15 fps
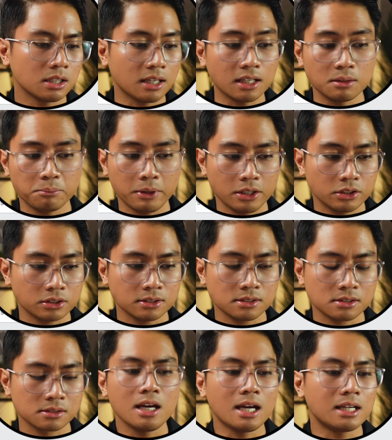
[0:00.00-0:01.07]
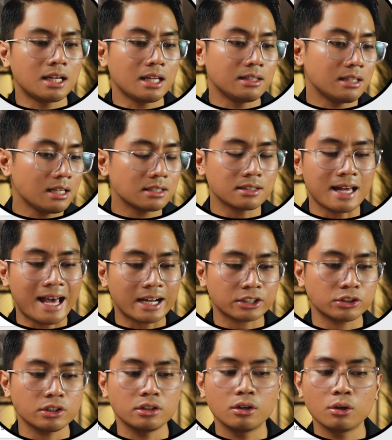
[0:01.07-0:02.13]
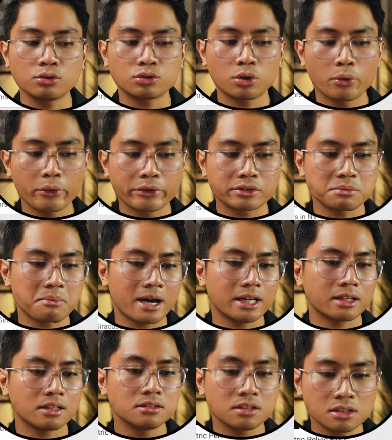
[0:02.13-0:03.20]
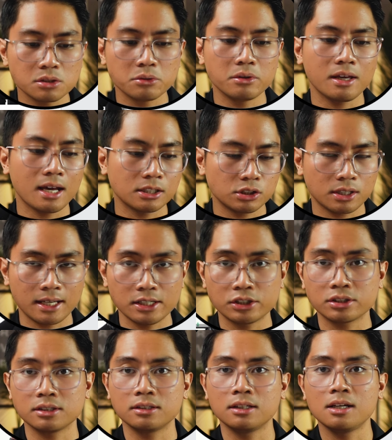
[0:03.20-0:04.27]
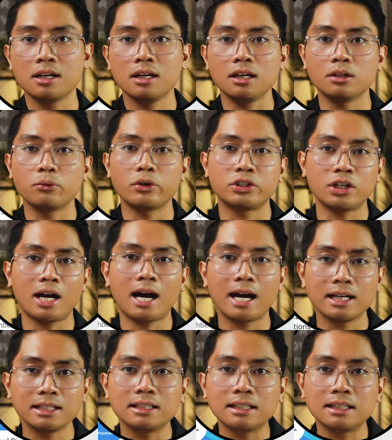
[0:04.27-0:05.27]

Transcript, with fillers: inpatients, and these actually go towards my continuing education, in which I